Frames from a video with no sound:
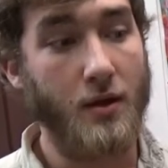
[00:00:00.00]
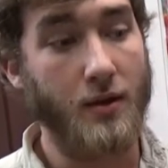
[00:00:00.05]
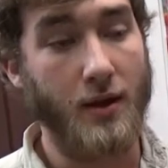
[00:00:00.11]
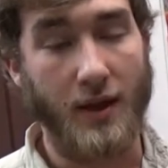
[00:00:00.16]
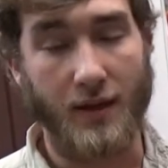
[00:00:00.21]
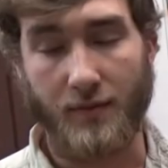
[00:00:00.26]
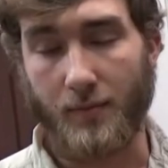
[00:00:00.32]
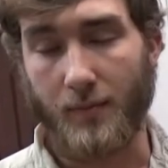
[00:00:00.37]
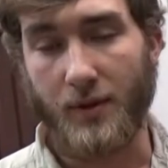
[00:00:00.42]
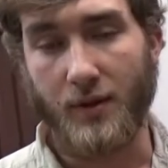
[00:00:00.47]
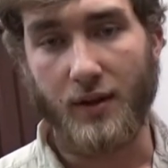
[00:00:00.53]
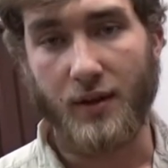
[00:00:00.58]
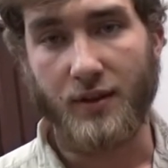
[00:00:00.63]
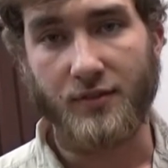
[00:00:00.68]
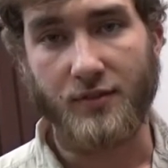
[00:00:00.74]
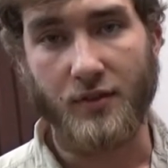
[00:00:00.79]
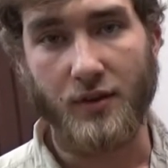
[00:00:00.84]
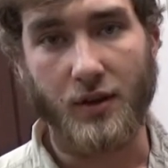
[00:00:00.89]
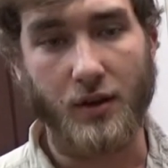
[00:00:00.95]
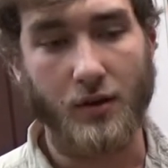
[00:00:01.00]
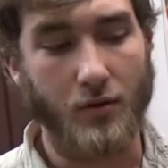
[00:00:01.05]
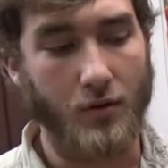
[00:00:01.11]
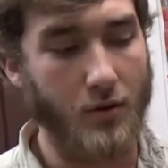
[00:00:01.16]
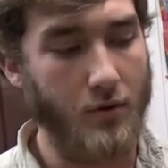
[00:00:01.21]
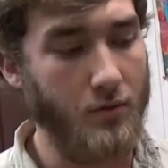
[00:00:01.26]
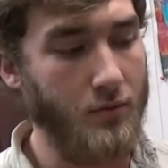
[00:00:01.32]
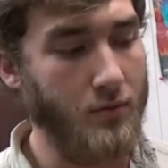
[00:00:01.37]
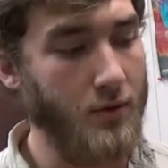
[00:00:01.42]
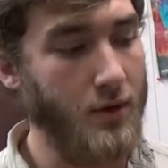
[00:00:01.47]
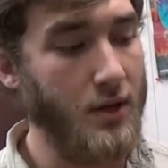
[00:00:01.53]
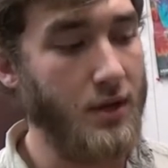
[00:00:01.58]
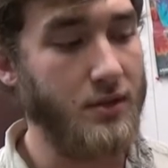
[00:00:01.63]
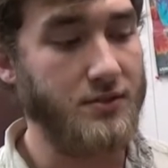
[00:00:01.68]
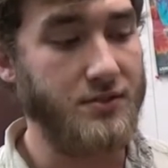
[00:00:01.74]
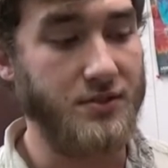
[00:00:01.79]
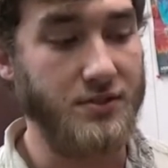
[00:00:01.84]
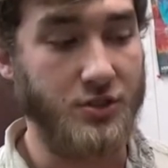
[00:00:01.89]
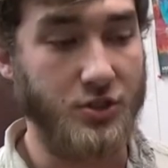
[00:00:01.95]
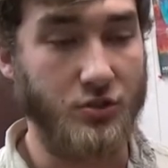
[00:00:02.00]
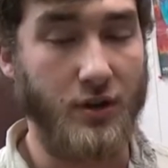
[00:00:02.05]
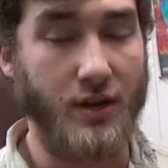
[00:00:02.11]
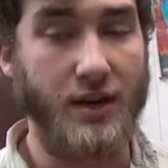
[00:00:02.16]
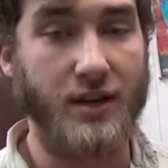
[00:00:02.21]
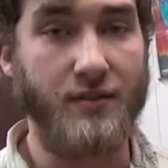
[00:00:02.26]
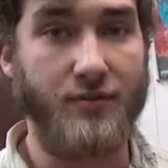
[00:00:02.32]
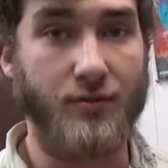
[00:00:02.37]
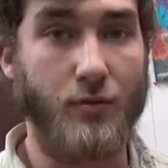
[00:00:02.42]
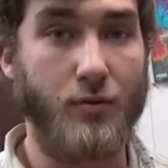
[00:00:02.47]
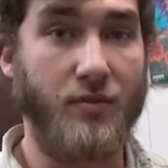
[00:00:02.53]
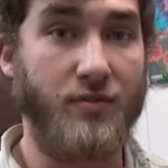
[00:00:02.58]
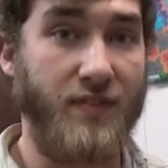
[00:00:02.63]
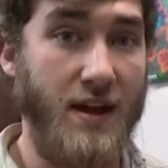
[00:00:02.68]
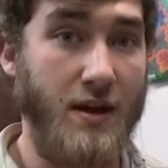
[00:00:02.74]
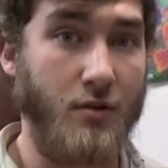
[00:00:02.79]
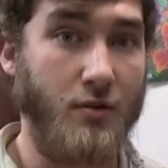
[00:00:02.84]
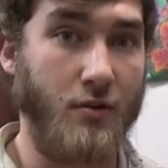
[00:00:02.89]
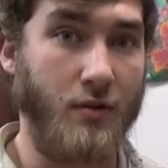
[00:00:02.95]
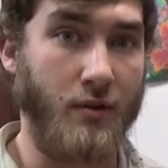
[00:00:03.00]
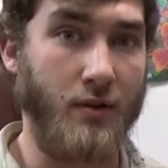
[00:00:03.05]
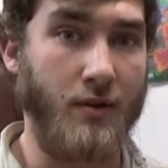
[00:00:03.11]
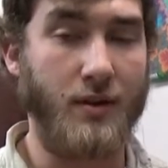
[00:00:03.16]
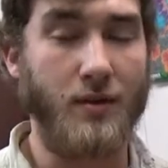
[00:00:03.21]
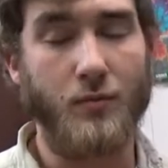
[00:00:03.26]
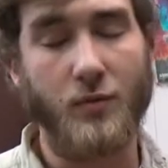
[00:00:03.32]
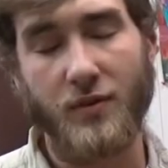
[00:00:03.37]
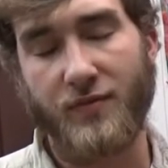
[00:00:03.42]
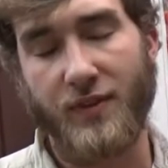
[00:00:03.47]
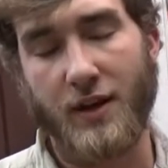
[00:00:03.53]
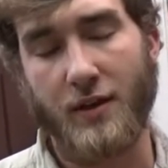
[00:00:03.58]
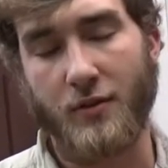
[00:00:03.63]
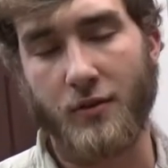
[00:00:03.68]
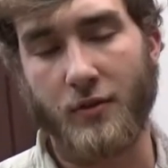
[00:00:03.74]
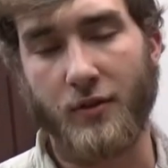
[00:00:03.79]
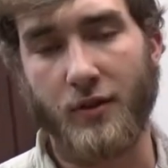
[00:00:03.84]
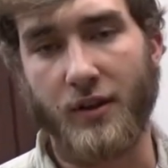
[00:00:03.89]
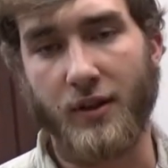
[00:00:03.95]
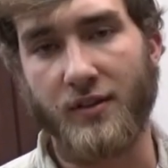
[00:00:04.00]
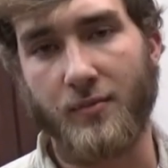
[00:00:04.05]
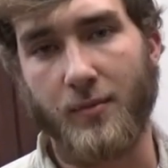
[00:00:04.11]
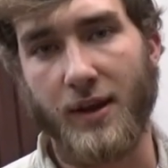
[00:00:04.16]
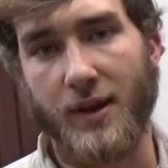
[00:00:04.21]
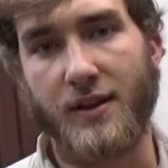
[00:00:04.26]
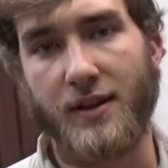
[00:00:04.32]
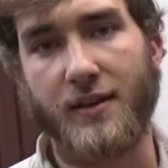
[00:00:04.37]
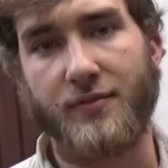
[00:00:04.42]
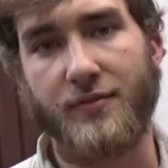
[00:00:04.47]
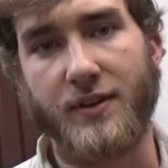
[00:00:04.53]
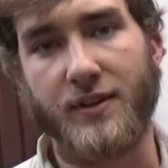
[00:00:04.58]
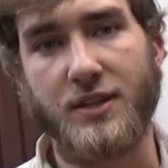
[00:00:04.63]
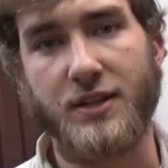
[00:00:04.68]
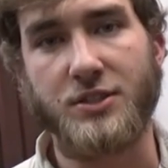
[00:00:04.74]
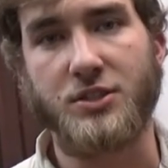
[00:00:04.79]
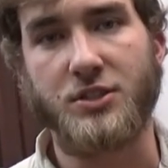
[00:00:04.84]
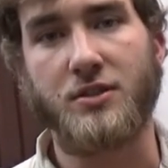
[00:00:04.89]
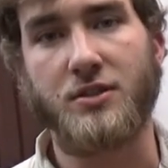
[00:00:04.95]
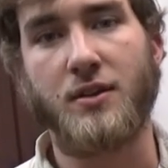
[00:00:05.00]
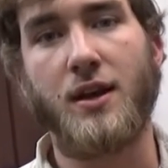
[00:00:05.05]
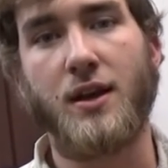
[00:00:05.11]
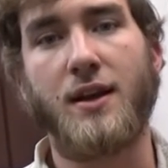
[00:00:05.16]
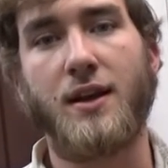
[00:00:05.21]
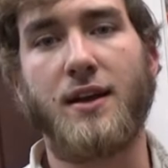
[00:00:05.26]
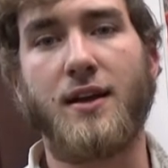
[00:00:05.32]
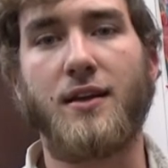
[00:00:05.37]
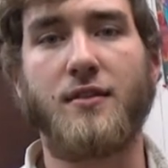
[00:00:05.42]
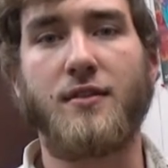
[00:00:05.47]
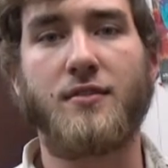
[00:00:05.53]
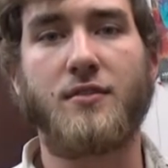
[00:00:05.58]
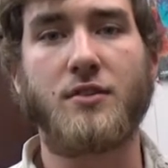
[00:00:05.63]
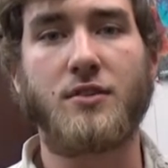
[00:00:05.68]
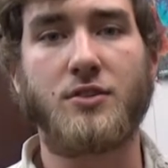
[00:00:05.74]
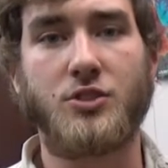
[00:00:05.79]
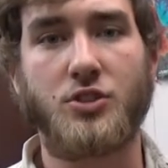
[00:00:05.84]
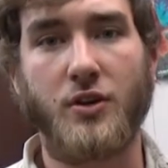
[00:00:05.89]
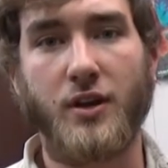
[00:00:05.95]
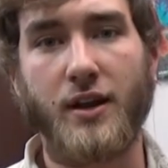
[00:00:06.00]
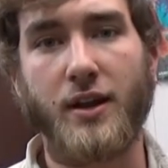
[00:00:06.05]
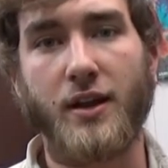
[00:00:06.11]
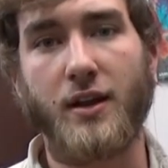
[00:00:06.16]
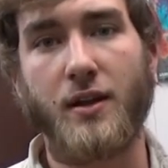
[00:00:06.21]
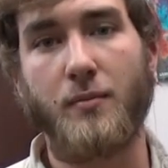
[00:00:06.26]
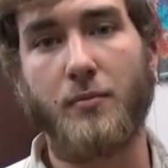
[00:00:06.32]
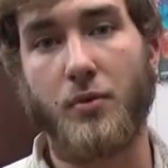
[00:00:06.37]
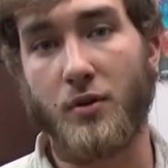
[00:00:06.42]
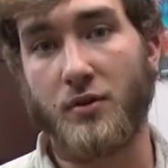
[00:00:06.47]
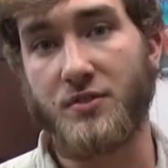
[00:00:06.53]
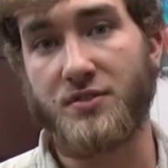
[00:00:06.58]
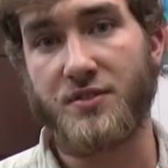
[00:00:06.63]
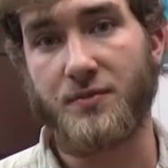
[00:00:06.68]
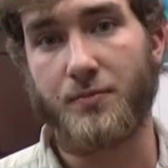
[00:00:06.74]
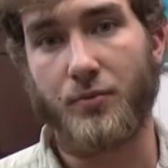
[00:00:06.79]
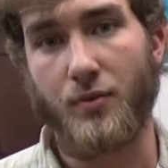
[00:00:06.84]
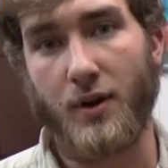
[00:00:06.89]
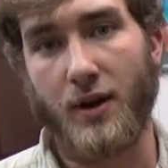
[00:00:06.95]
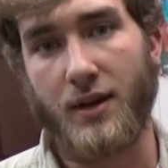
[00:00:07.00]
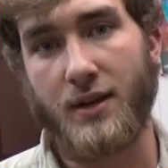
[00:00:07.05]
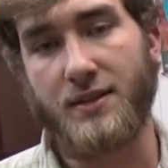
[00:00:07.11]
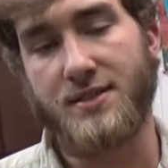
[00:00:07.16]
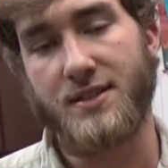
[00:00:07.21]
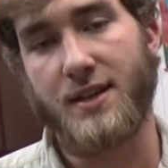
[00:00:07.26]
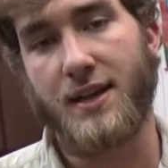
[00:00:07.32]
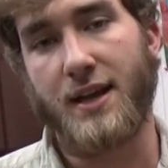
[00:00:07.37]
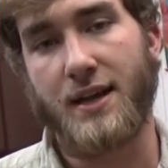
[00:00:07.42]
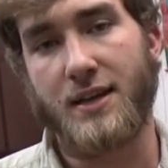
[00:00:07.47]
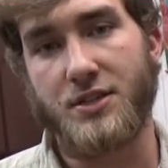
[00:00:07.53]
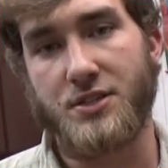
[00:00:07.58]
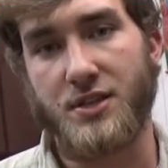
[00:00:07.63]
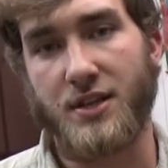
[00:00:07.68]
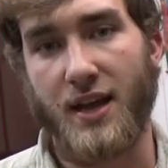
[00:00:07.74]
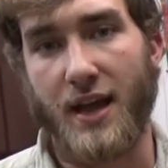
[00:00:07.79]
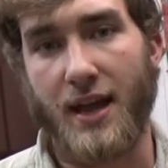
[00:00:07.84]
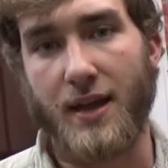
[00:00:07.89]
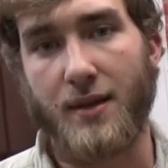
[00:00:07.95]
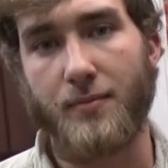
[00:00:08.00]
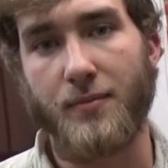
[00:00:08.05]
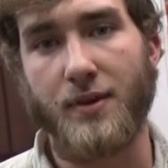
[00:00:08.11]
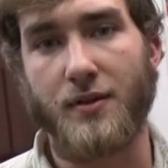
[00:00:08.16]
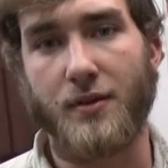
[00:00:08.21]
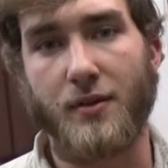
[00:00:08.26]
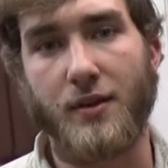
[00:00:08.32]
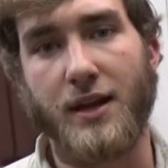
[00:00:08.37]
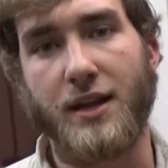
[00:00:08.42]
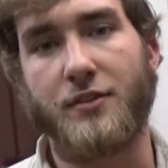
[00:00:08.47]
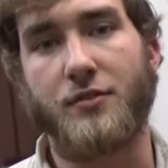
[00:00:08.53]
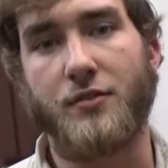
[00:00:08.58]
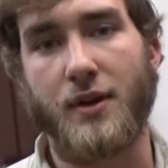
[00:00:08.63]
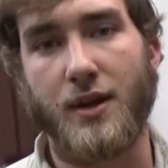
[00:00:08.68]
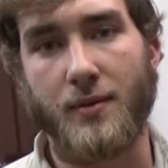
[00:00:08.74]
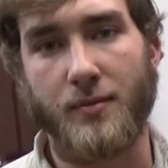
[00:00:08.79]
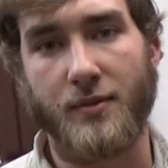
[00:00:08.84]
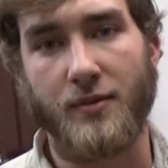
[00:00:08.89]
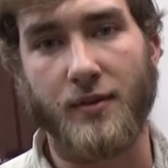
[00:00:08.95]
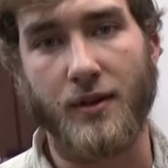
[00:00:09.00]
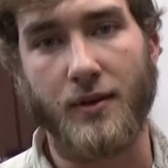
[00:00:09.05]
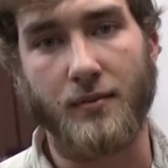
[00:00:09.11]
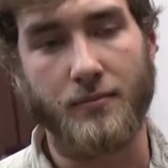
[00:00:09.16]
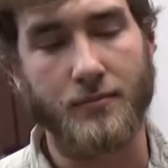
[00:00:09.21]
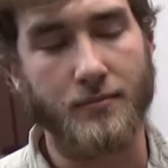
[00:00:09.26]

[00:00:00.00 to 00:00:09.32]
They have to be less than a year old to train for falconry. And what falconry is, by definition, is training birds of prey to catch game in their natural habitat.